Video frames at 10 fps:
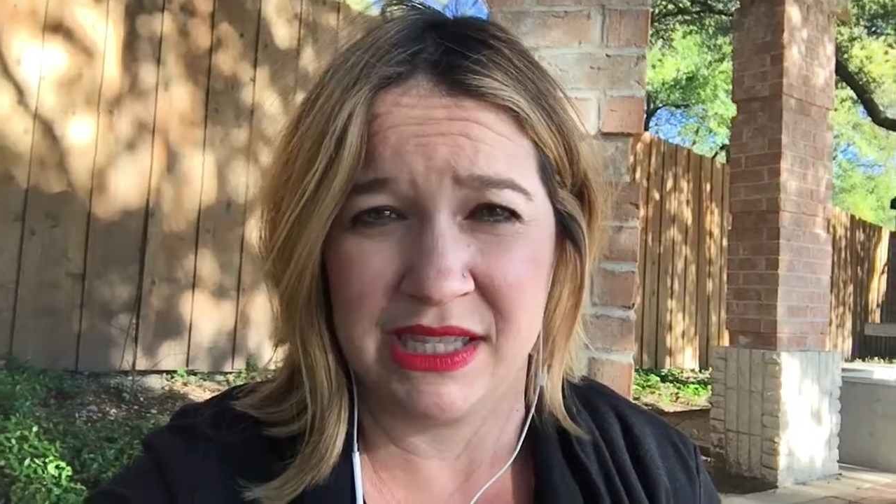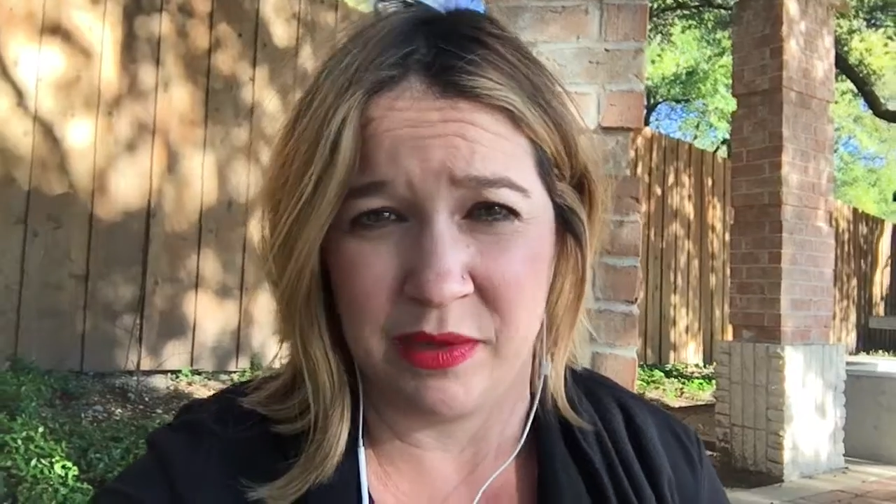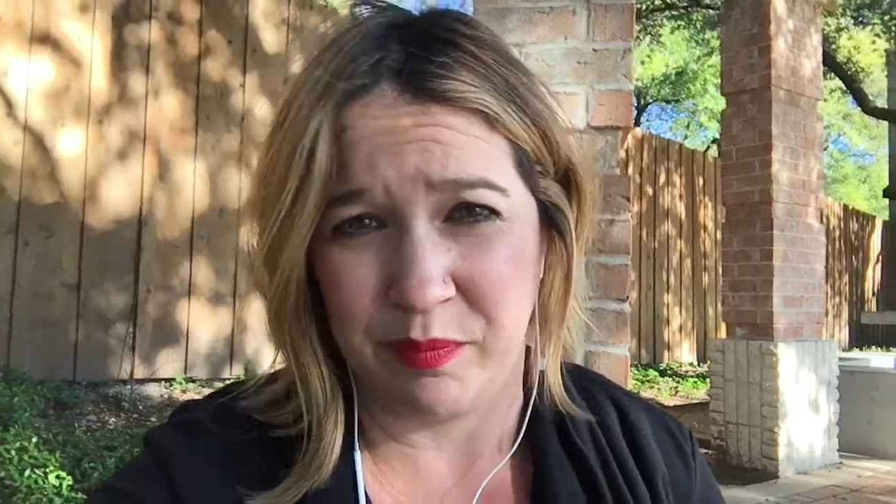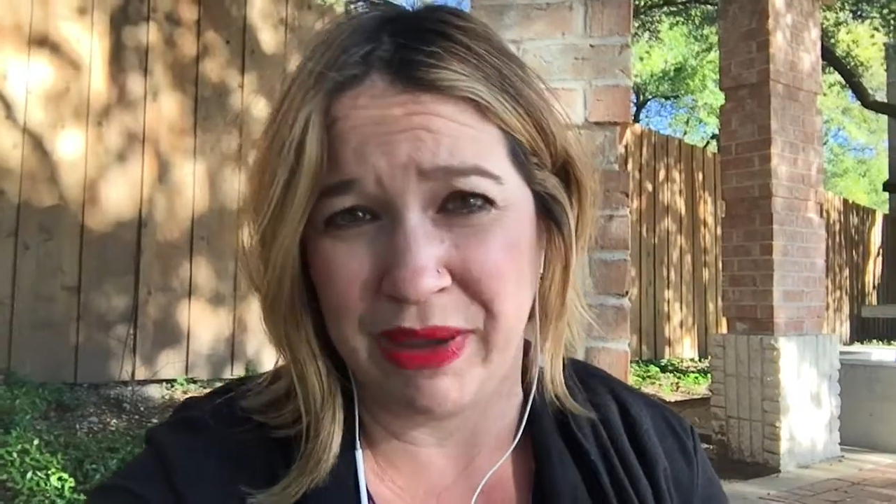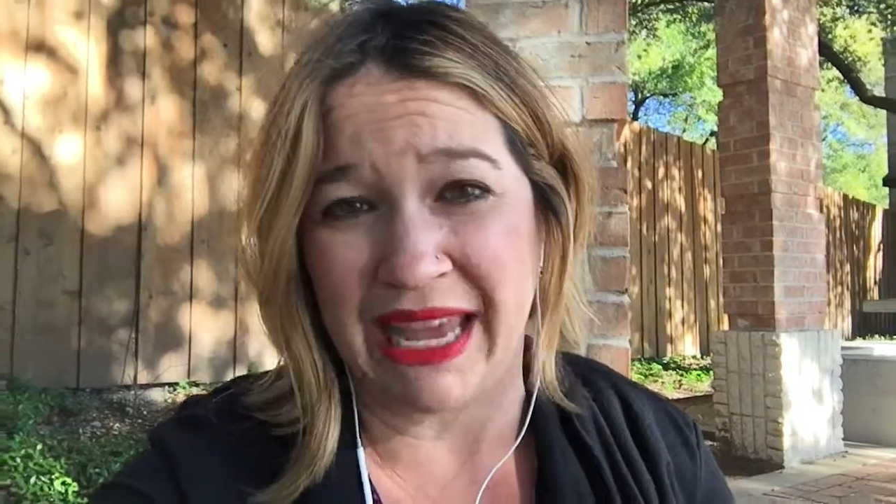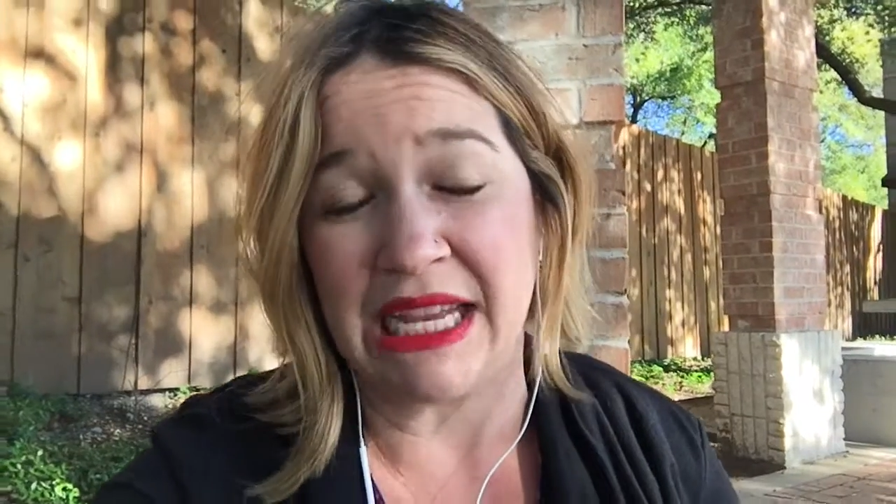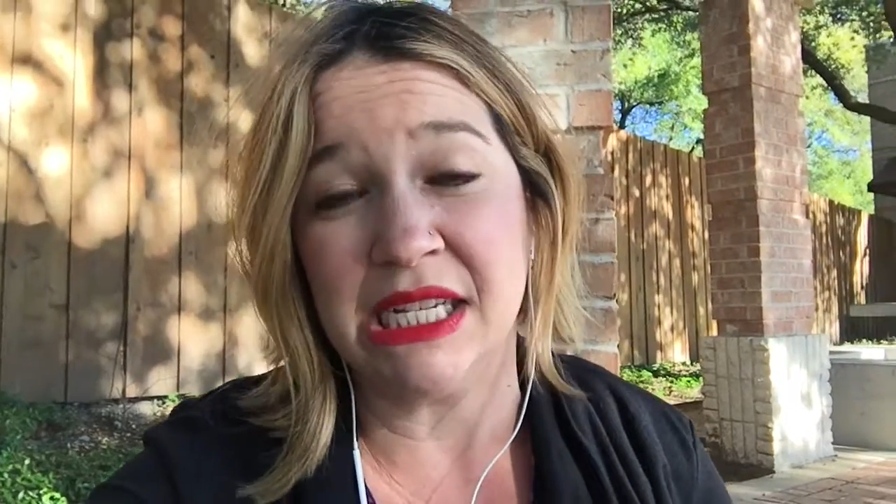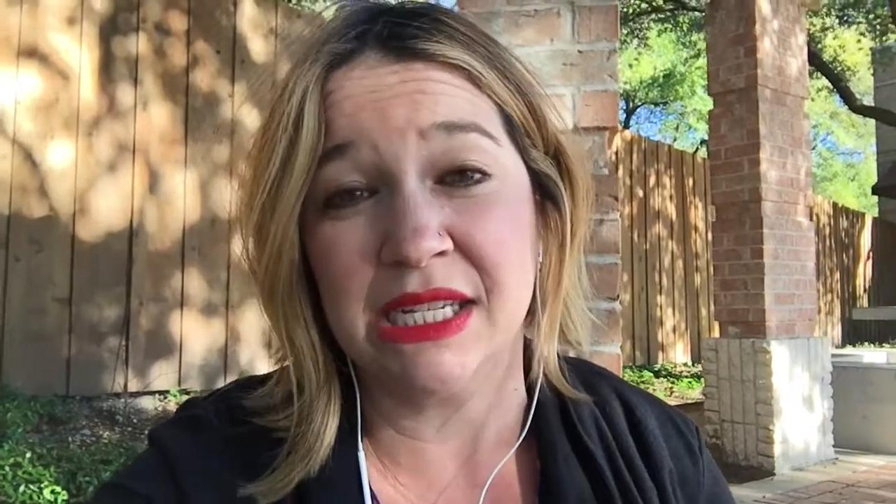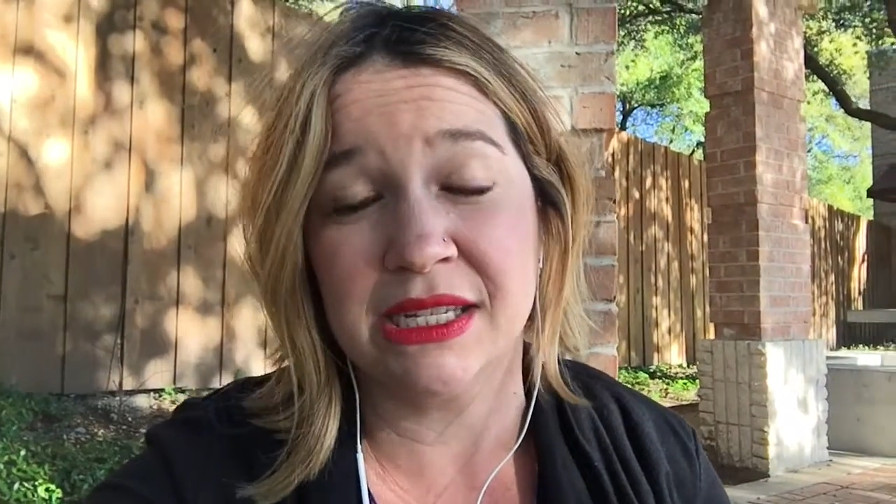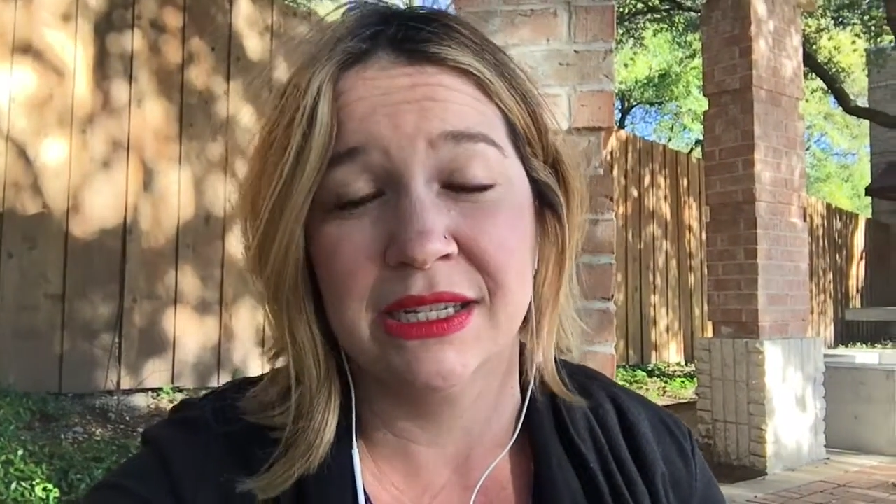the
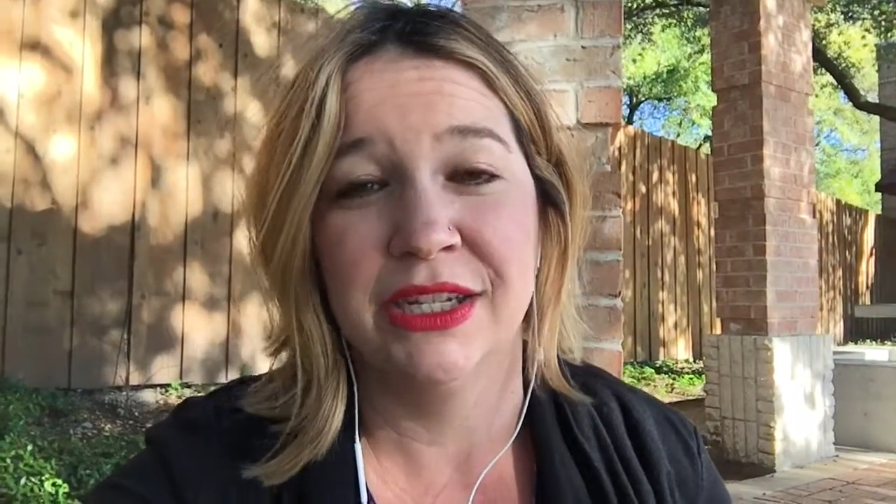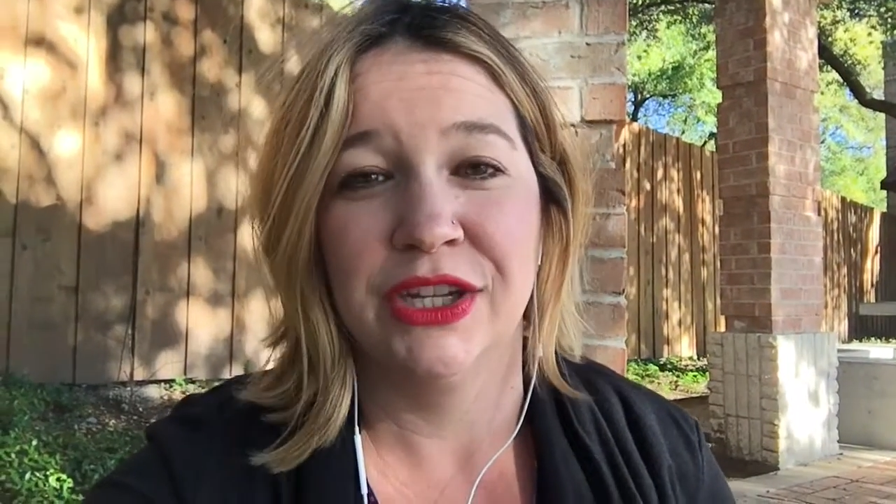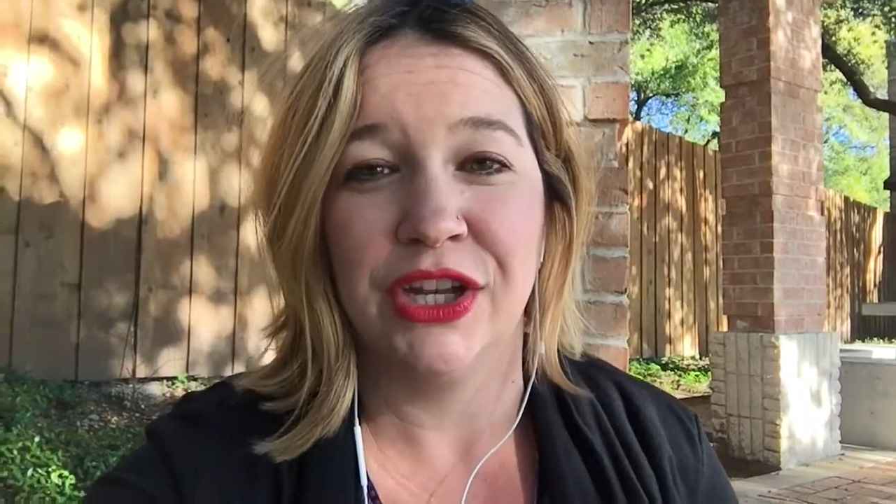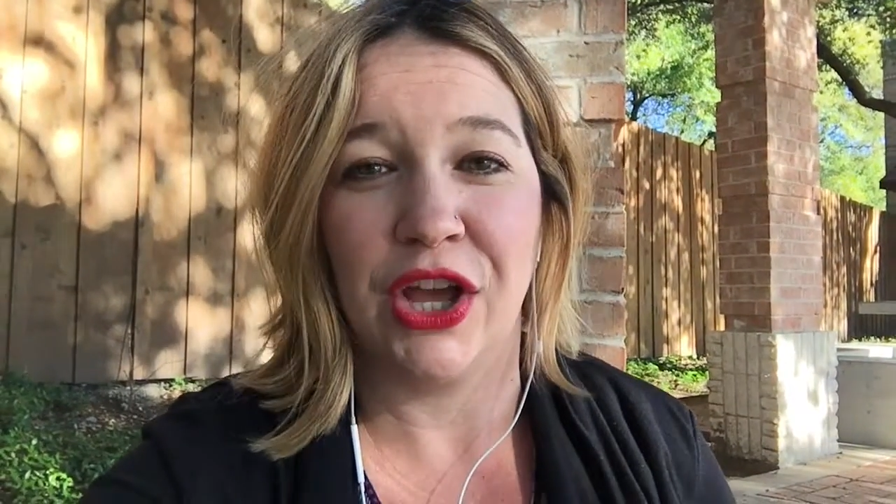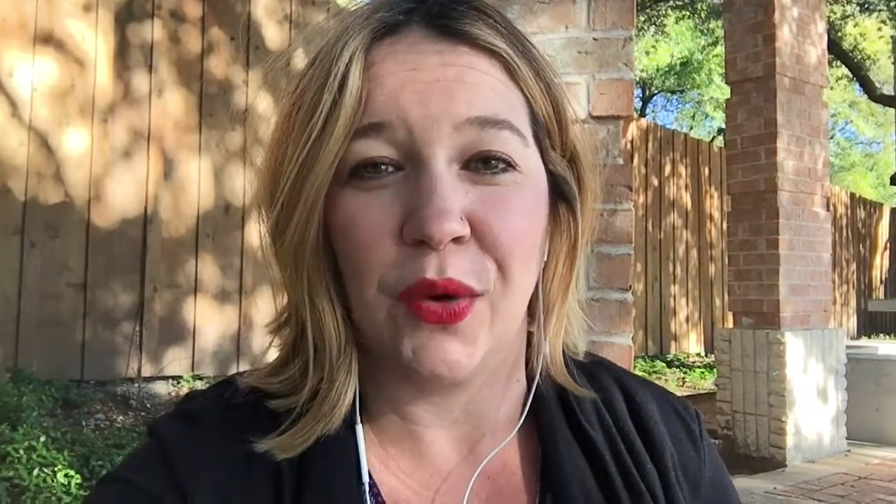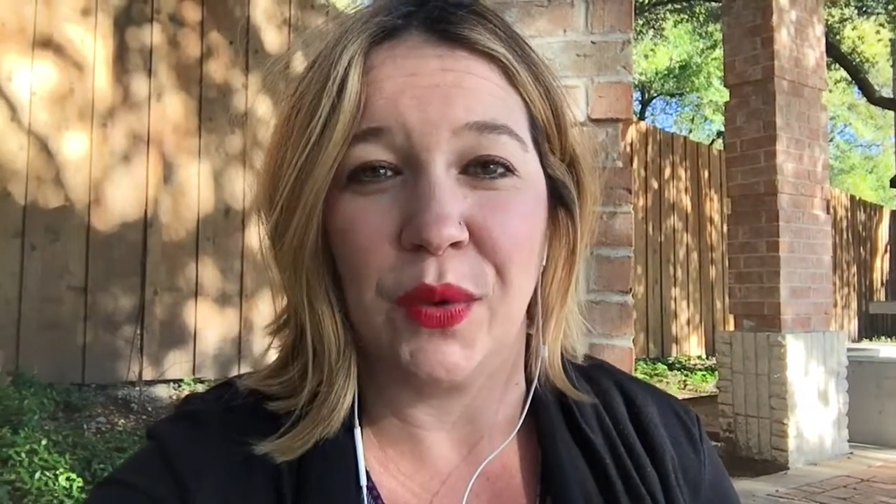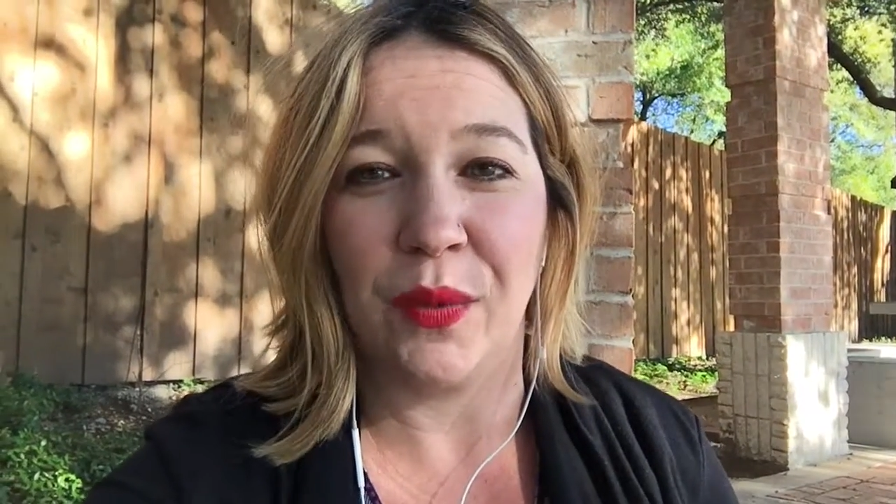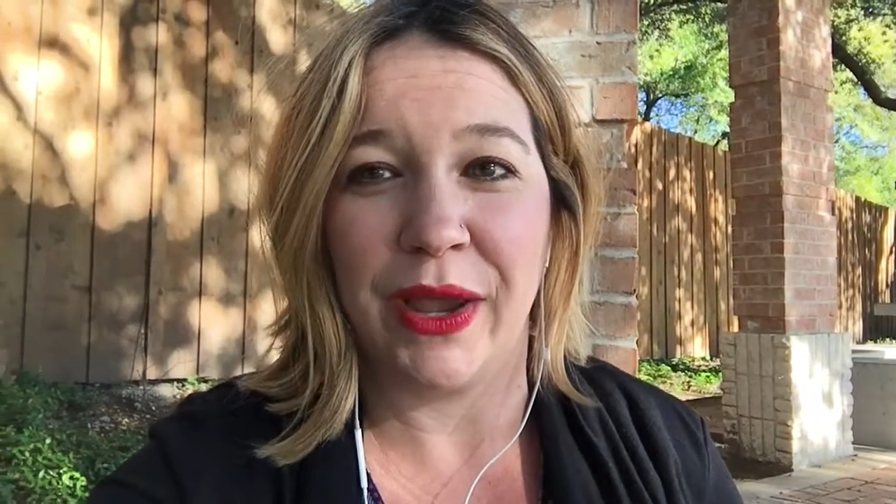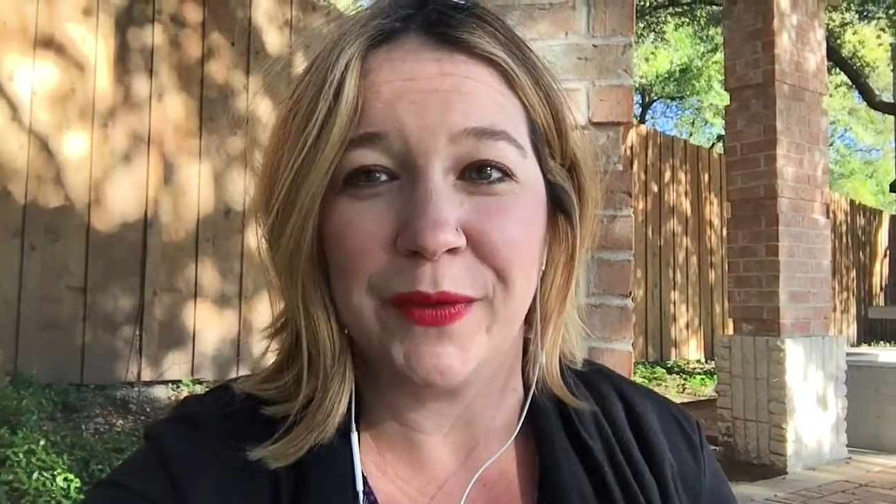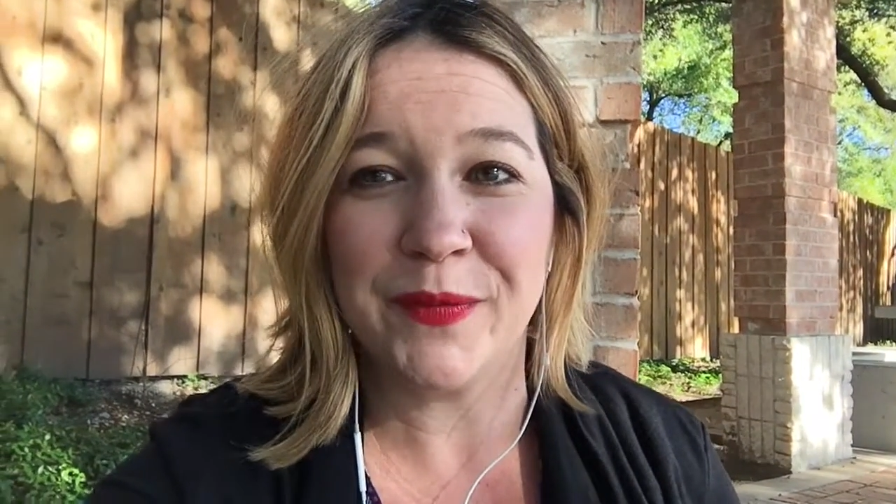pains, go
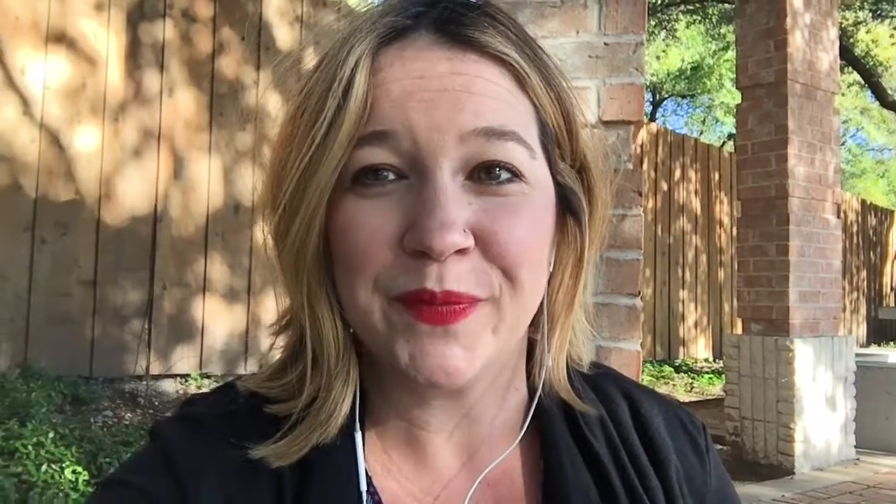away.